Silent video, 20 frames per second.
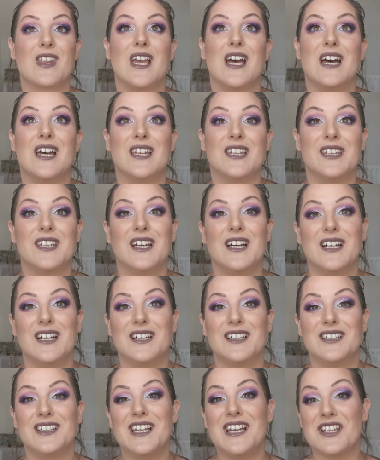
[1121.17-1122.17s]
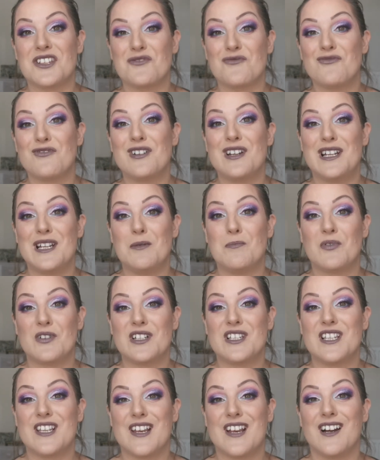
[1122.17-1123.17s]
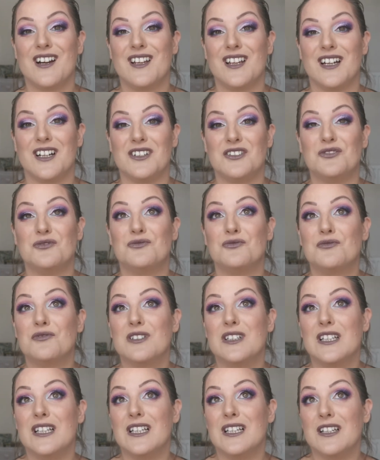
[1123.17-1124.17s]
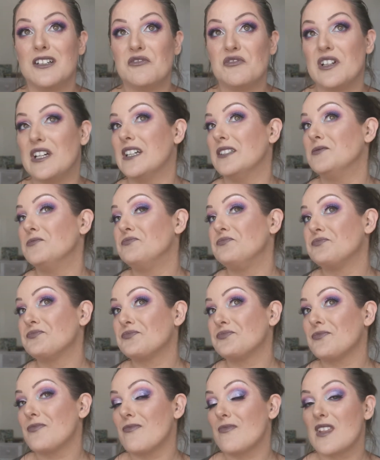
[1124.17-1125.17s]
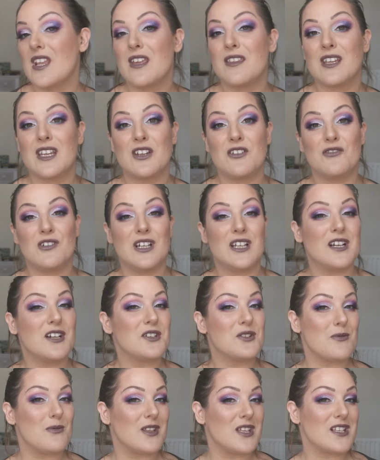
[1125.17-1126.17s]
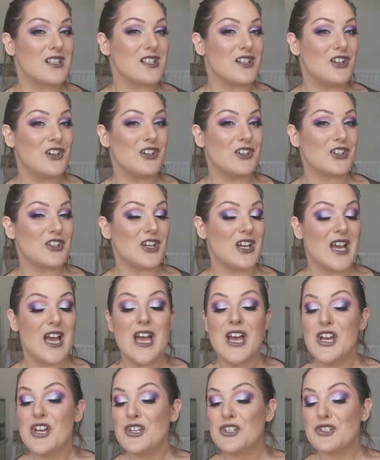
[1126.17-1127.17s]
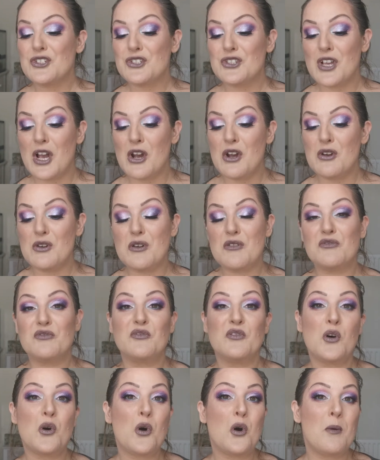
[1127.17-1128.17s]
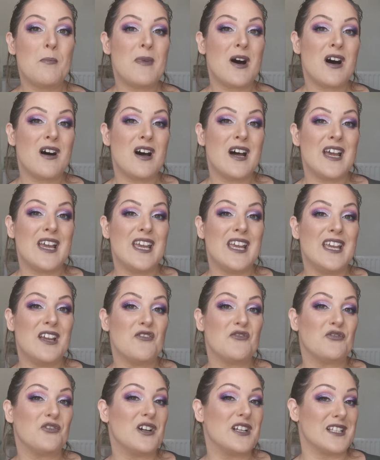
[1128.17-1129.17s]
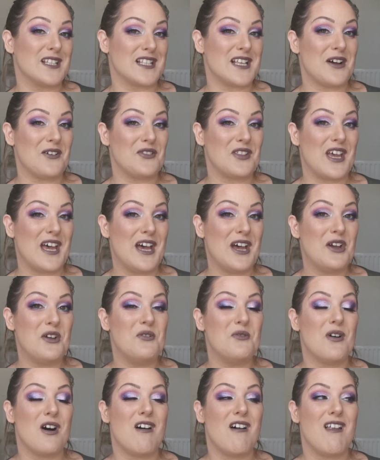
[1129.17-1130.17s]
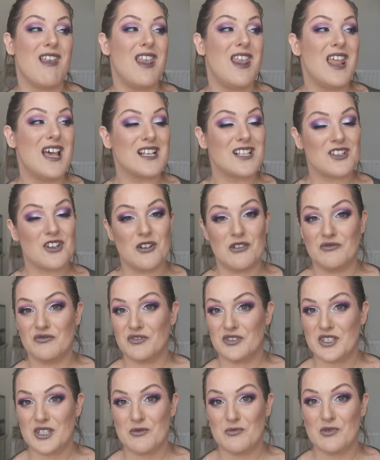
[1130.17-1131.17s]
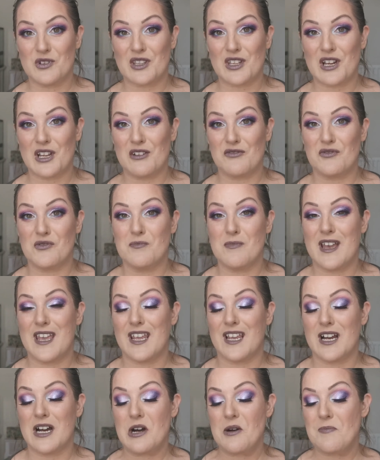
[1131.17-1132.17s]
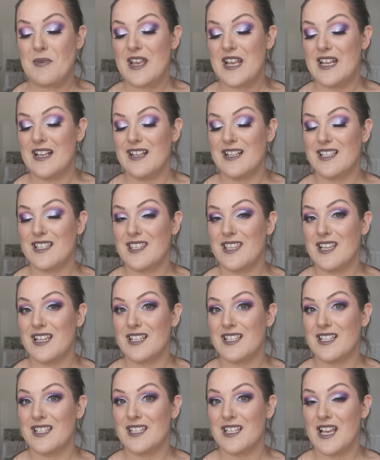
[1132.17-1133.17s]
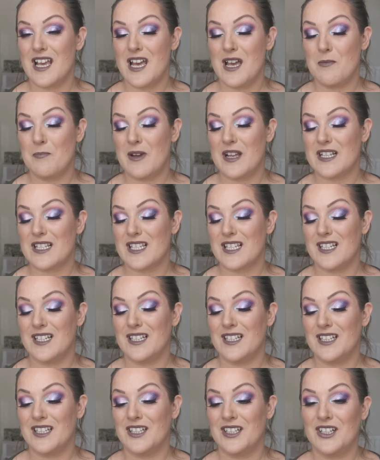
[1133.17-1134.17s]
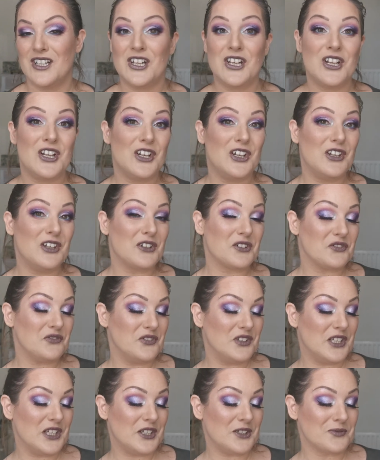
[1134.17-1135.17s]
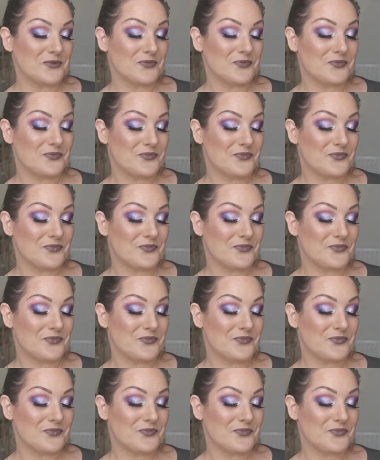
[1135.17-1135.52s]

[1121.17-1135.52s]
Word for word: And uh, yeah, it's really pretty colour. Really love it. I think it really goes with this look. So for my friends out there who are less confident with colourful makeup, is this a better look for you?